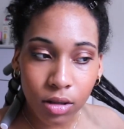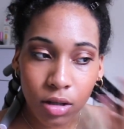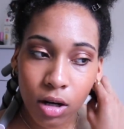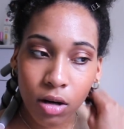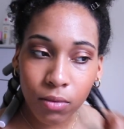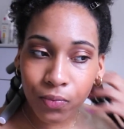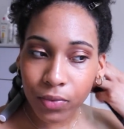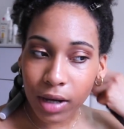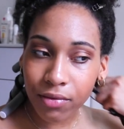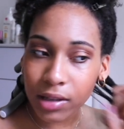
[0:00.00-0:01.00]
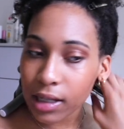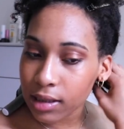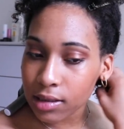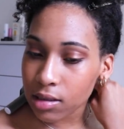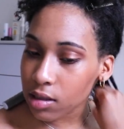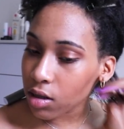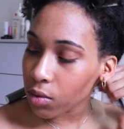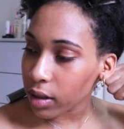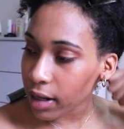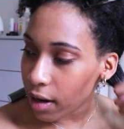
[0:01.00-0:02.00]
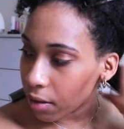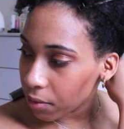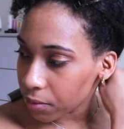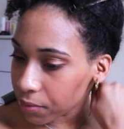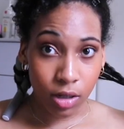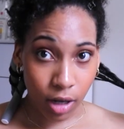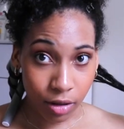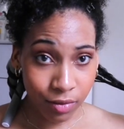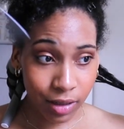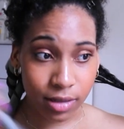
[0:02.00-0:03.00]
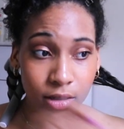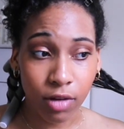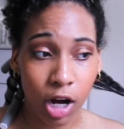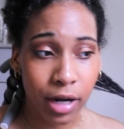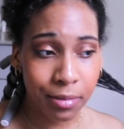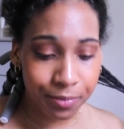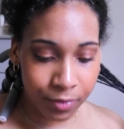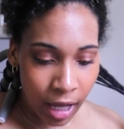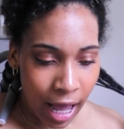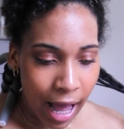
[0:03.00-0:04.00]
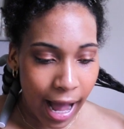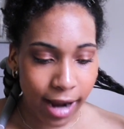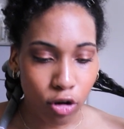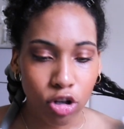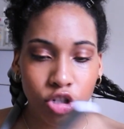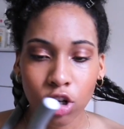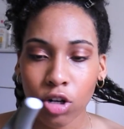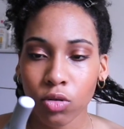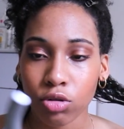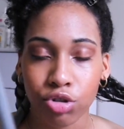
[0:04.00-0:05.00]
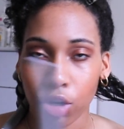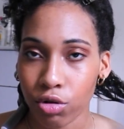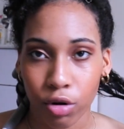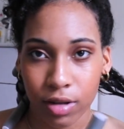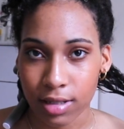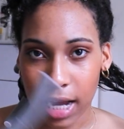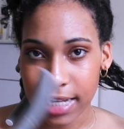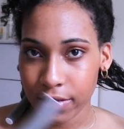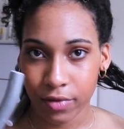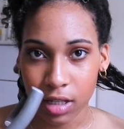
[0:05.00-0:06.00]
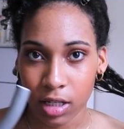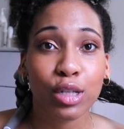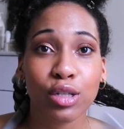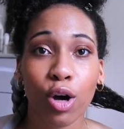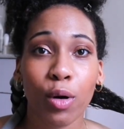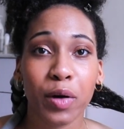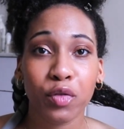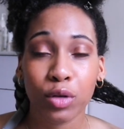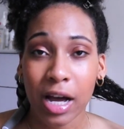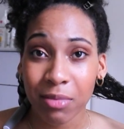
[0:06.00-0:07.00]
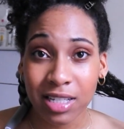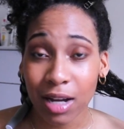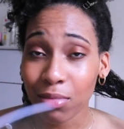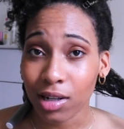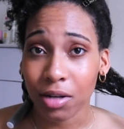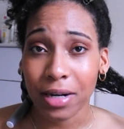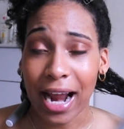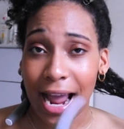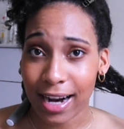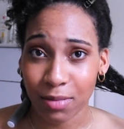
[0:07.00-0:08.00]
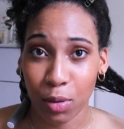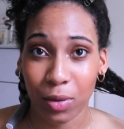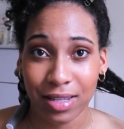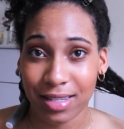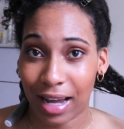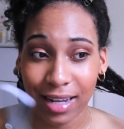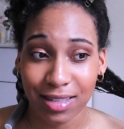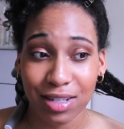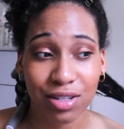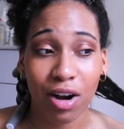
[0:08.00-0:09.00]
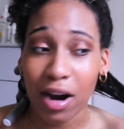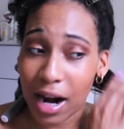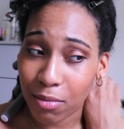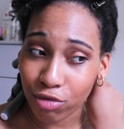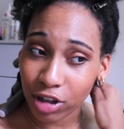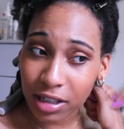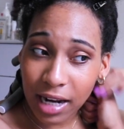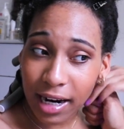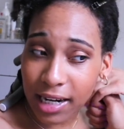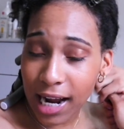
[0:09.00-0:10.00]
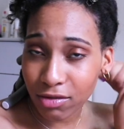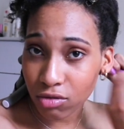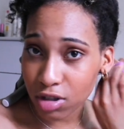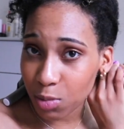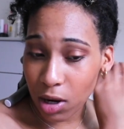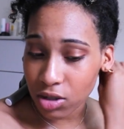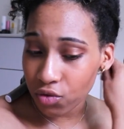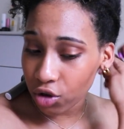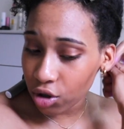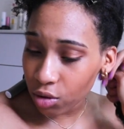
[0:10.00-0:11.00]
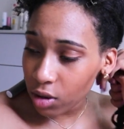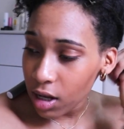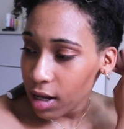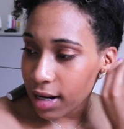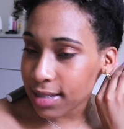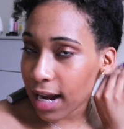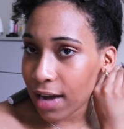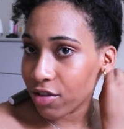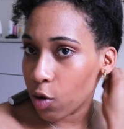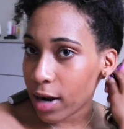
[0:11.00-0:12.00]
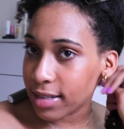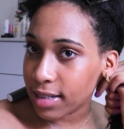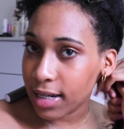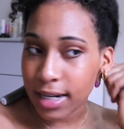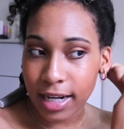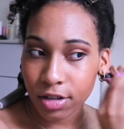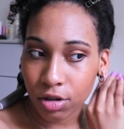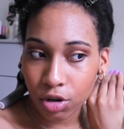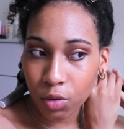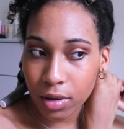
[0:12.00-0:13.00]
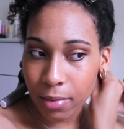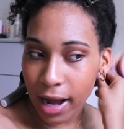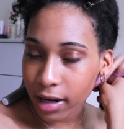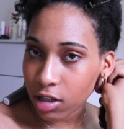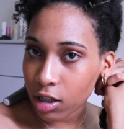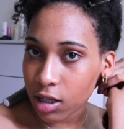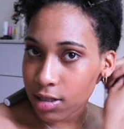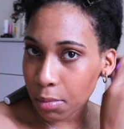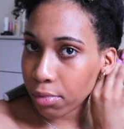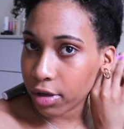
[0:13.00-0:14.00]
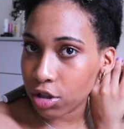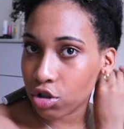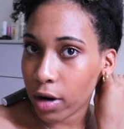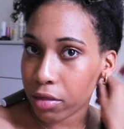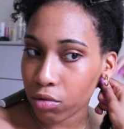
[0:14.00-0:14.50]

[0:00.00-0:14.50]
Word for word: you know, I feel like this is gonna work out. Another flexi rod. I also don't know the size of these. So if you comment down below and ask me what size these are, I'm really not gonna have a response for you because I have no idea and I don't know where the packaging is. I'm pretty sure I